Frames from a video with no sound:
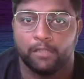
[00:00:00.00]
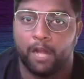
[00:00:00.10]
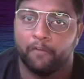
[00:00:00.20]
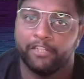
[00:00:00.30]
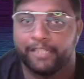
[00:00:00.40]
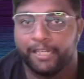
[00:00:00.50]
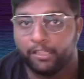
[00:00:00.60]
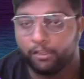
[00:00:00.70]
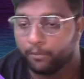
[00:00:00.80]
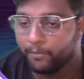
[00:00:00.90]
how it
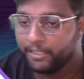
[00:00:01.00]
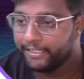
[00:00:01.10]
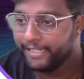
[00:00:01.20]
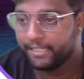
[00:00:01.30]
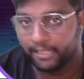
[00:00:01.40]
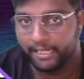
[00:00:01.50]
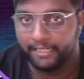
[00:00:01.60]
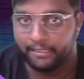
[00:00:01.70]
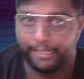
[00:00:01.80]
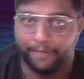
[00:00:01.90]
can normally take
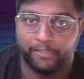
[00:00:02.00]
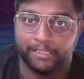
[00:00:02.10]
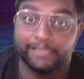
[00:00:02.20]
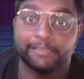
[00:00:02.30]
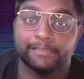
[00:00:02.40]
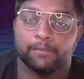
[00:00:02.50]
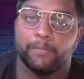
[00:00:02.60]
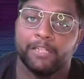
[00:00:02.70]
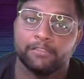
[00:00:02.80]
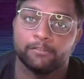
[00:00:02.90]
right left. It is
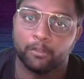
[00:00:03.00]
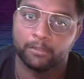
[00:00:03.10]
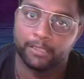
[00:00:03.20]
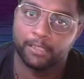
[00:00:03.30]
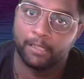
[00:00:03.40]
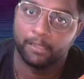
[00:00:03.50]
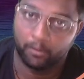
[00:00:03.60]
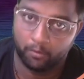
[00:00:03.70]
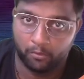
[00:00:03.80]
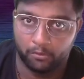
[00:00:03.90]
based on the
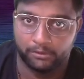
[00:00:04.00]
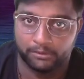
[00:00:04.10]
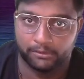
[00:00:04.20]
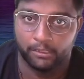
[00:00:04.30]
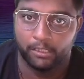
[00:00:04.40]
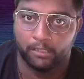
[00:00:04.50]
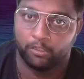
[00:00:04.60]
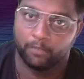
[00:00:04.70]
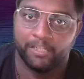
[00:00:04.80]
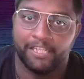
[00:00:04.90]
roads.
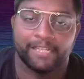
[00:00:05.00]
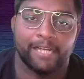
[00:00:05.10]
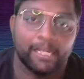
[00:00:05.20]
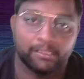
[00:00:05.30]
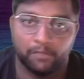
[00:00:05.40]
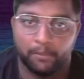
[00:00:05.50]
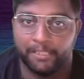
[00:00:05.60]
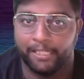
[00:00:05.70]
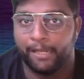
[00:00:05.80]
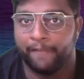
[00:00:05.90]
Normally a cars will
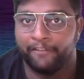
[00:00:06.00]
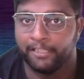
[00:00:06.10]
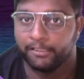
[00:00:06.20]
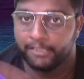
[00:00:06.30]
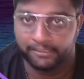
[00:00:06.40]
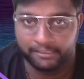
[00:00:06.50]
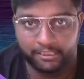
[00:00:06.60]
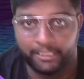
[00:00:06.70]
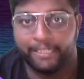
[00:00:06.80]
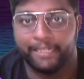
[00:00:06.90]
be having a
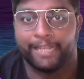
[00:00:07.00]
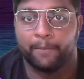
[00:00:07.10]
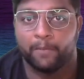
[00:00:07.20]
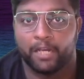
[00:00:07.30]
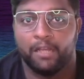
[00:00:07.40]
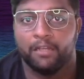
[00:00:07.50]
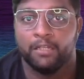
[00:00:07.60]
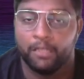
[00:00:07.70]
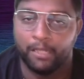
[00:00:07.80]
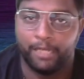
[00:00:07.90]
360-degree camera,
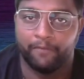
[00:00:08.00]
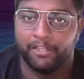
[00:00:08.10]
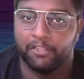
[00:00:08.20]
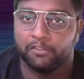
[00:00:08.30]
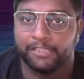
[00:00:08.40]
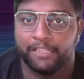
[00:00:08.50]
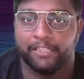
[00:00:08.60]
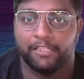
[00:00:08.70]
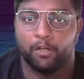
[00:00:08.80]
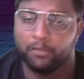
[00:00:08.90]
and when you set
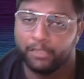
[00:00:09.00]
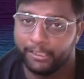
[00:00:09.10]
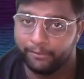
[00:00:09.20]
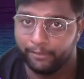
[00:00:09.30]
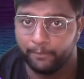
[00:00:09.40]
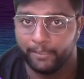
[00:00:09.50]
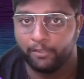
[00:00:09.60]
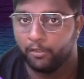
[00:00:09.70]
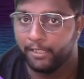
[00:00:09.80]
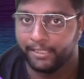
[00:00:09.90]
it out, it will be
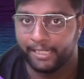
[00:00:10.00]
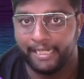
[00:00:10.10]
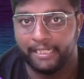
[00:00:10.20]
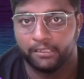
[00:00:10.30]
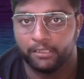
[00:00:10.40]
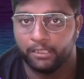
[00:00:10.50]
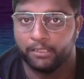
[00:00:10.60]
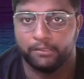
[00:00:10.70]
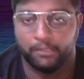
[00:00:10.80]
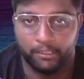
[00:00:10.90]
going right
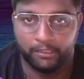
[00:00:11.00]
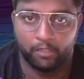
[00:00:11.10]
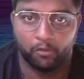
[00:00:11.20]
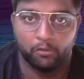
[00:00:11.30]
in the